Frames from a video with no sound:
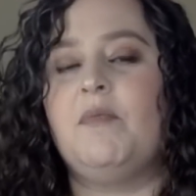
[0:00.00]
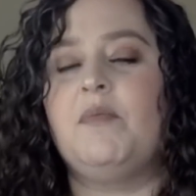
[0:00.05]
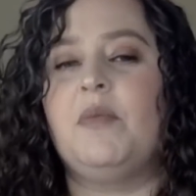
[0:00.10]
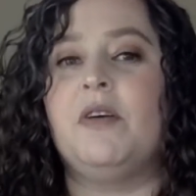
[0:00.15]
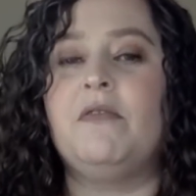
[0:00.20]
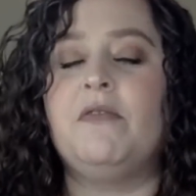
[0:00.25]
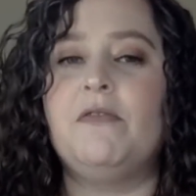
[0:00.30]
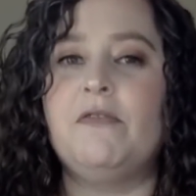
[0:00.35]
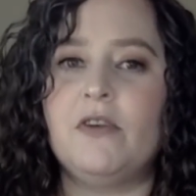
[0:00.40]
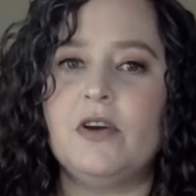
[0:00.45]

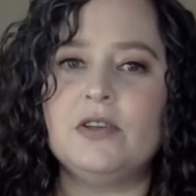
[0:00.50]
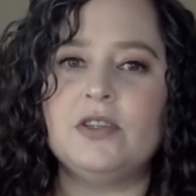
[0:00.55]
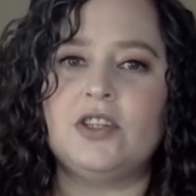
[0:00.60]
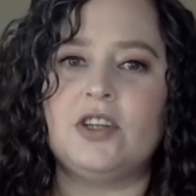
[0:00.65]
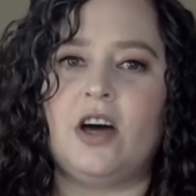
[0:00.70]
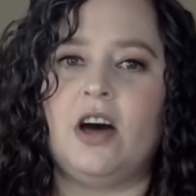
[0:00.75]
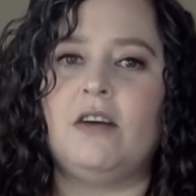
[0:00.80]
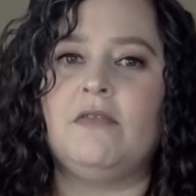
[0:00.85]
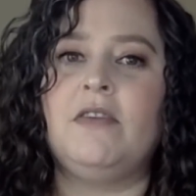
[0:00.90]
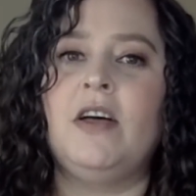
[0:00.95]
But first
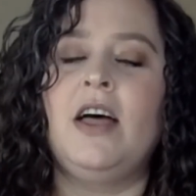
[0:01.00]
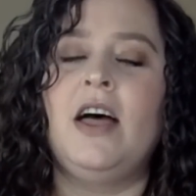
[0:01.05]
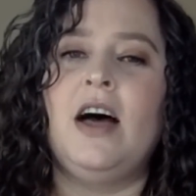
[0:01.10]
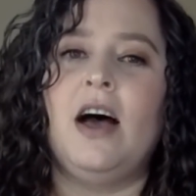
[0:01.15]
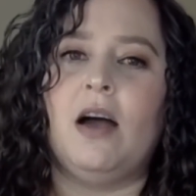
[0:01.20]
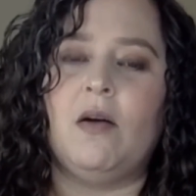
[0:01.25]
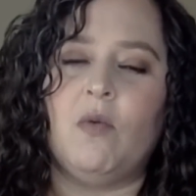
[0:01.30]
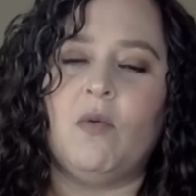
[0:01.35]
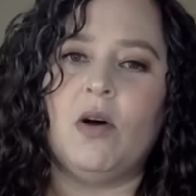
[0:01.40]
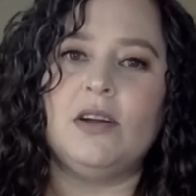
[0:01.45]
off,
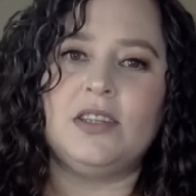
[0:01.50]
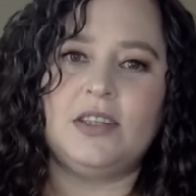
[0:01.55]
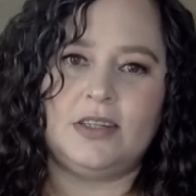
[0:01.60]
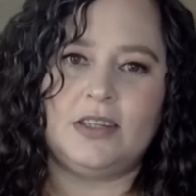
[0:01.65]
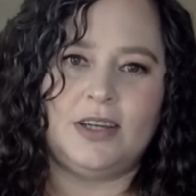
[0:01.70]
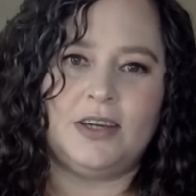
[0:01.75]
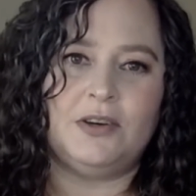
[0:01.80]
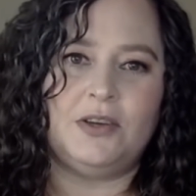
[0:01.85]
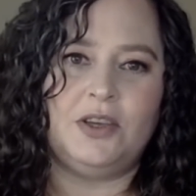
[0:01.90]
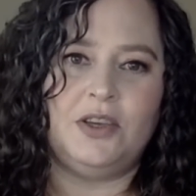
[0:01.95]
I want to
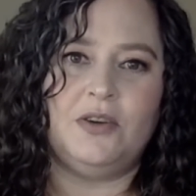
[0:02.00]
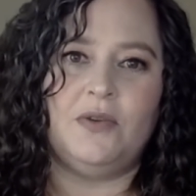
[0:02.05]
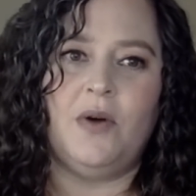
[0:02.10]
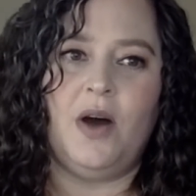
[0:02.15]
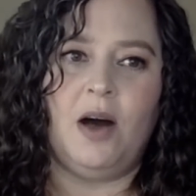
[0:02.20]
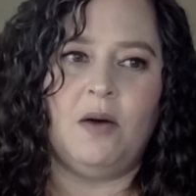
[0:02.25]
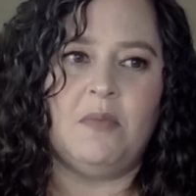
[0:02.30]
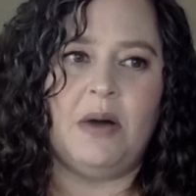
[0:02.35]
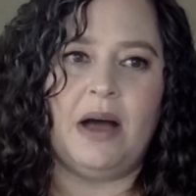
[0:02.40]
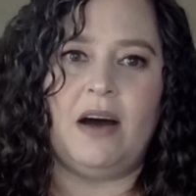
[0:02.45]
tell you
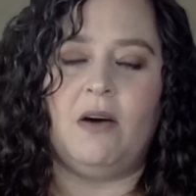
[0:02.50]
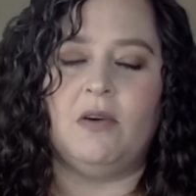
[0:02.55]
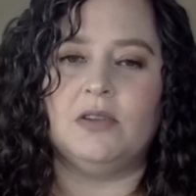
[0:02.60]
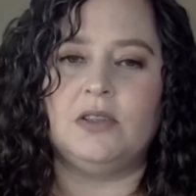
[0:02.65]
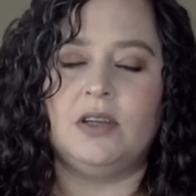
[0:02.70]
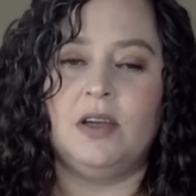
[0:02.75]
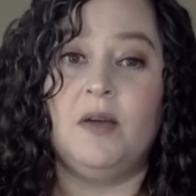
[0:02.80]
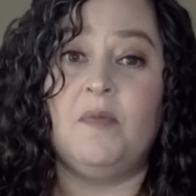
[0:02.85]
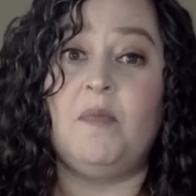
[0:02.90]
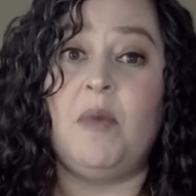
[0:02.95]
about
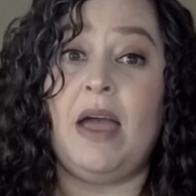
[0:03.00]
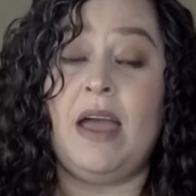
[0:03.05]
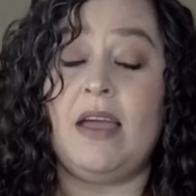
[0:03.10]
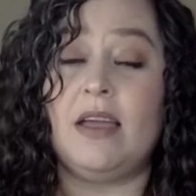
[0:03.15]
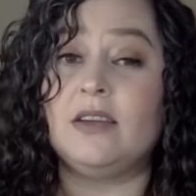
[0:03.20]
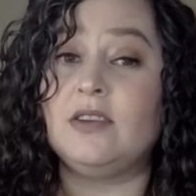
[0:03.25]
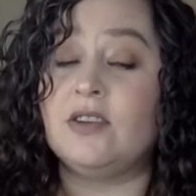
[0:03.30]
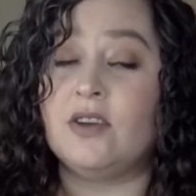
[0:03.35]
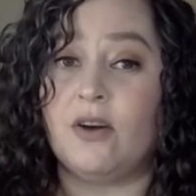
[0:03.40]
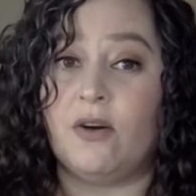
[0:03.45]

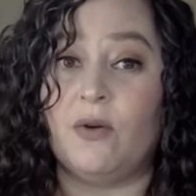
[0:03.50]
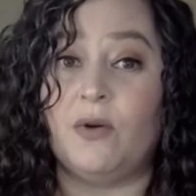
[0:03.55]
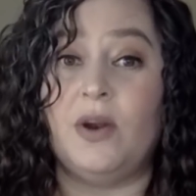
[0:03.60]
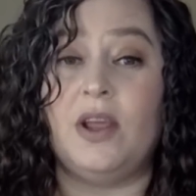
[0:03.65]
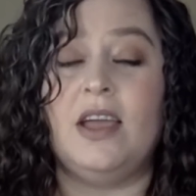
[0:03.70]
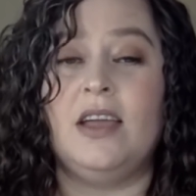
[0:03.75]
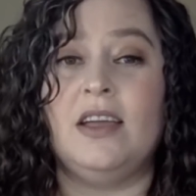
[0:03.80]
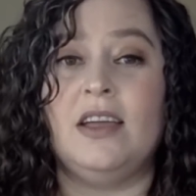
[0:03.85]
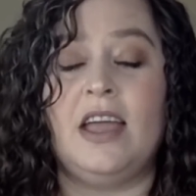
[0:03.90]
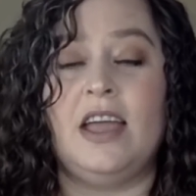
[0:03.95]
Pantone
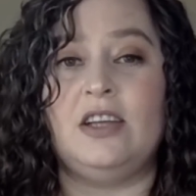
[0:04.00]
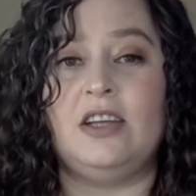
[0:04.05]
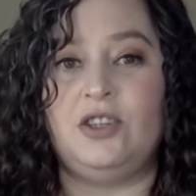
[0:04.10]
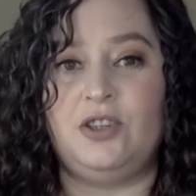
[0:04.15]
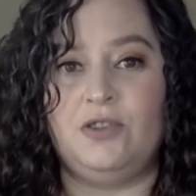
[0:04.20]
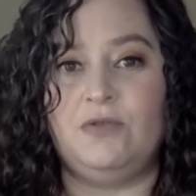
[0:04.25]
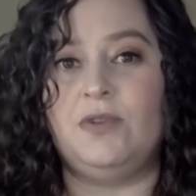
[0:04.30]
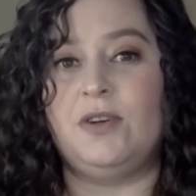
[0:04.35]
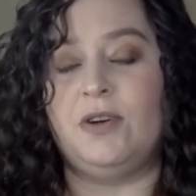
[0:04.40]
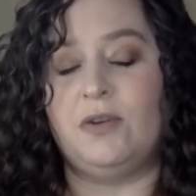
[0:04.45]
in case
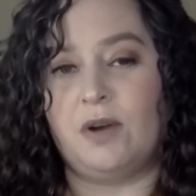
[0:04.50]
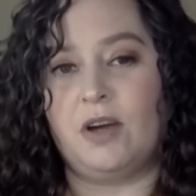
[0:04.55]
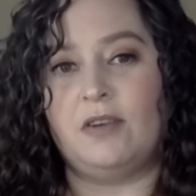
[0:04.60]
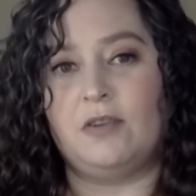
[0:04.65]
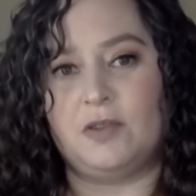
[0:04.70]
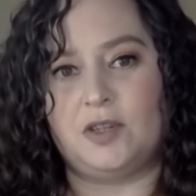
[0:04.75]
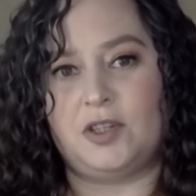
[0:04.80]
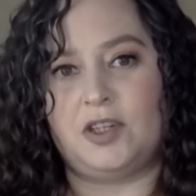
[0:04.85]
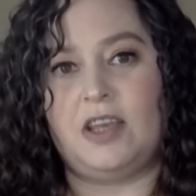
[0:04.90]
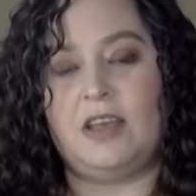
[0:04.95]
you don't
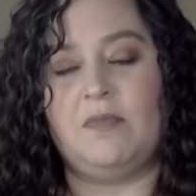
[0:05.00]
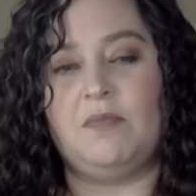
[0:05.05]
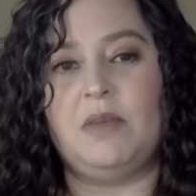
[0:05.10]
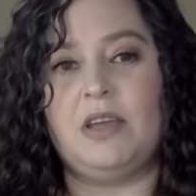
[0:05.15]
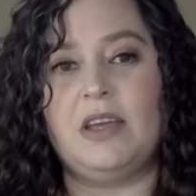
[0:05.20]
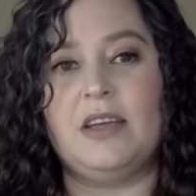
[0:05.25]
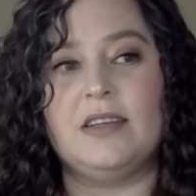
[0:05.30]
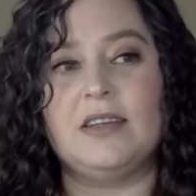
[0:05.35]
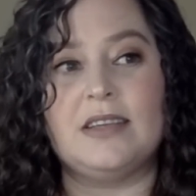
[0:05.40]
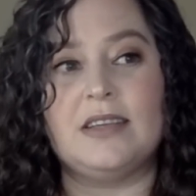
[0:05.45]
understand,
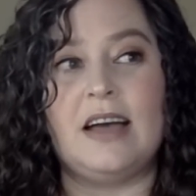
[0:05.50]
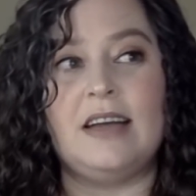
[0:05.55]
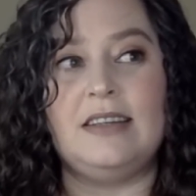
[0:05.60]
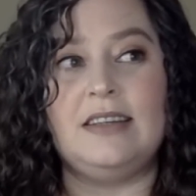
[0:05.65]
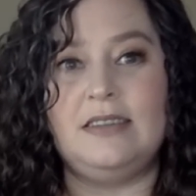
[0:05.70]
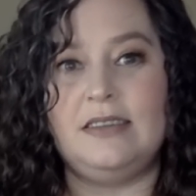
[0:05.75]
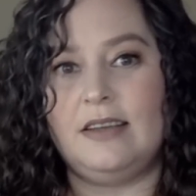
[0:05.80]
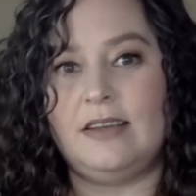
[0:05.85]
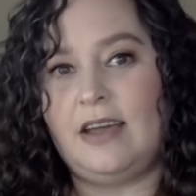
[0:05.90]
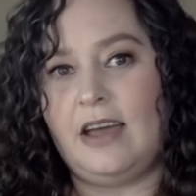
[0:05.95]
because I
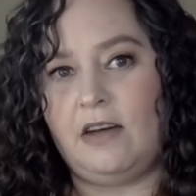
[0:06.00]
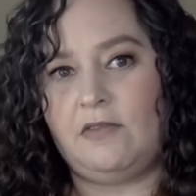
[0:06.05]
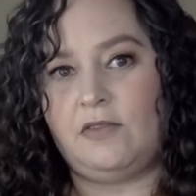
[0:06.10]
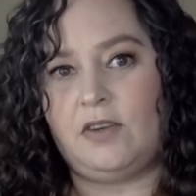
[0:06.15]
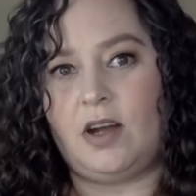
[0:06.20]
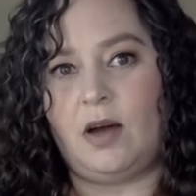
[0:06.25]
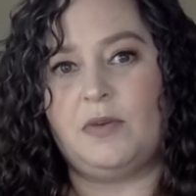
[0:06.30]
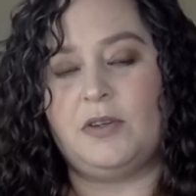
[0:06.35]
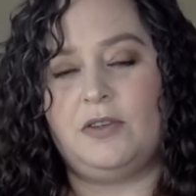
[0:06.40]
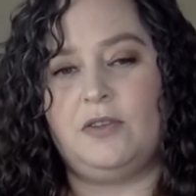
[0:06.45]
did have an
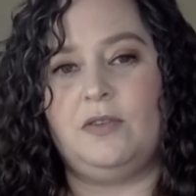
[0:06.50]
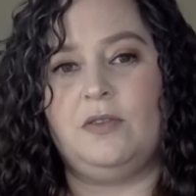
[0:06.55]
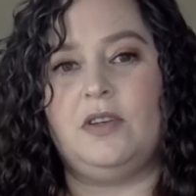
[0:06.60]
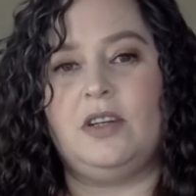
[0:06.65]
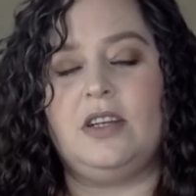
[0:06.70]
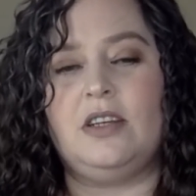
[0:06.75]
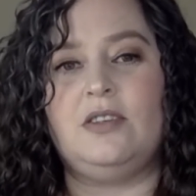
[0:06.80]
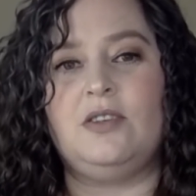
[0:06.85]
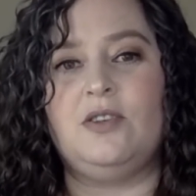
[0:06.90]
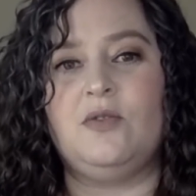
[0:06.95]

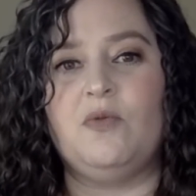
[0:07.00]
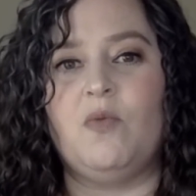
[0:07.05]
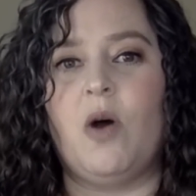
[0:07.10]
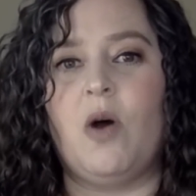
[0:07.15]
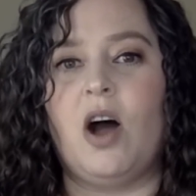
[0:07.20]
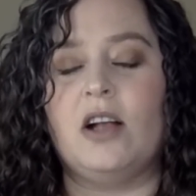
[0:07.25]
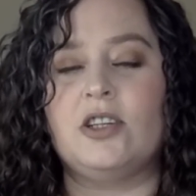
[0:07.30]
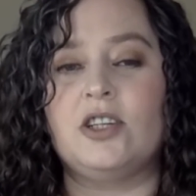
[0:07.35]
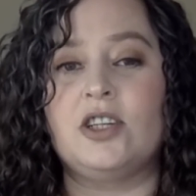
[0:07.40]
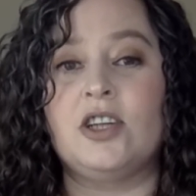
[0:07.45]
opportunity to
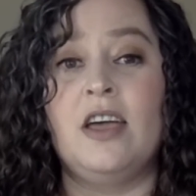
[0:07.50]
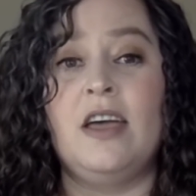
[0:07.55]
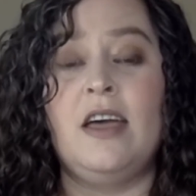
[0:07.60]
watch